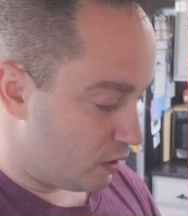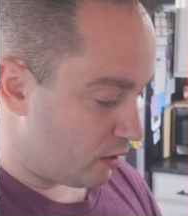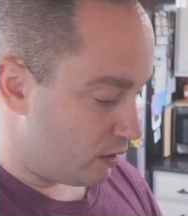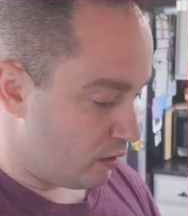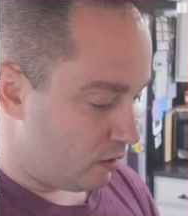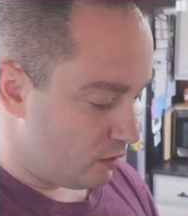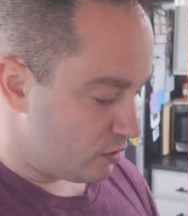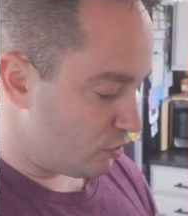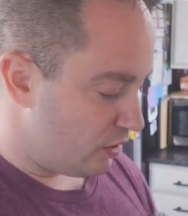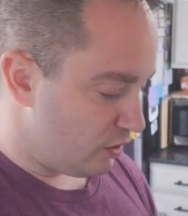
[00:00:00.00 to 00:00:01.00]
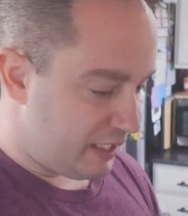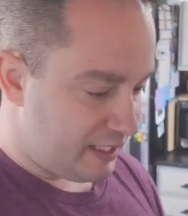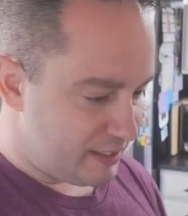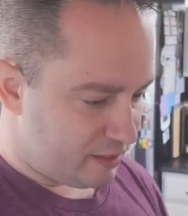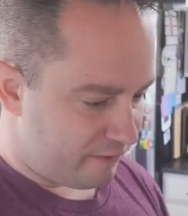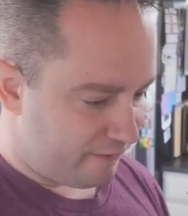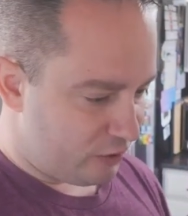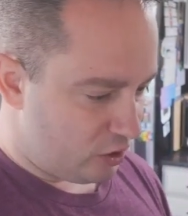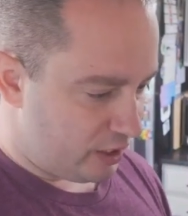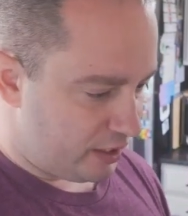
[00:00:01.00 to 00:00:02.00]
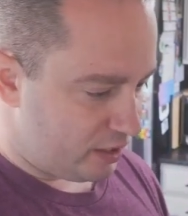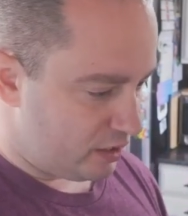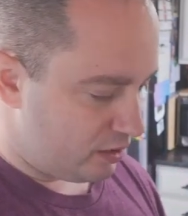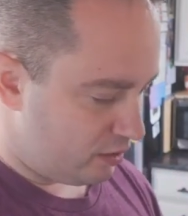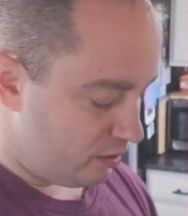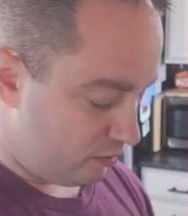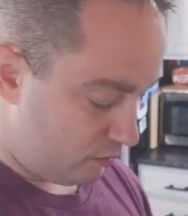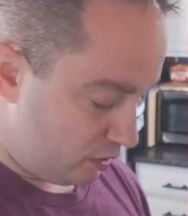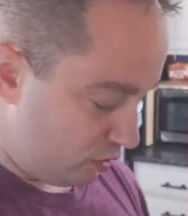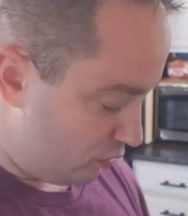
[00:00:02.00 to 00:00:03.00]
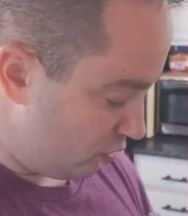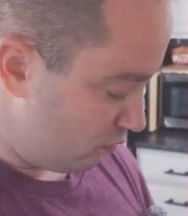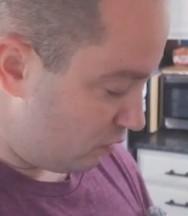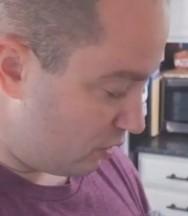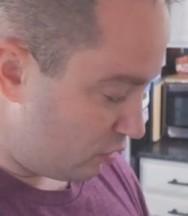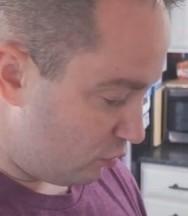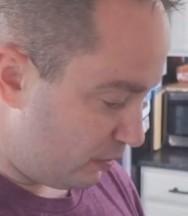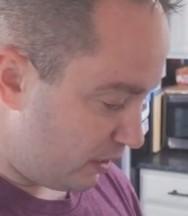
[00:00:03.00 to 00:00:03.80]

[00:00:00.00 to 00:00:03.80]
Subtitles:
All right, so there is a fill line in here where you don't want to go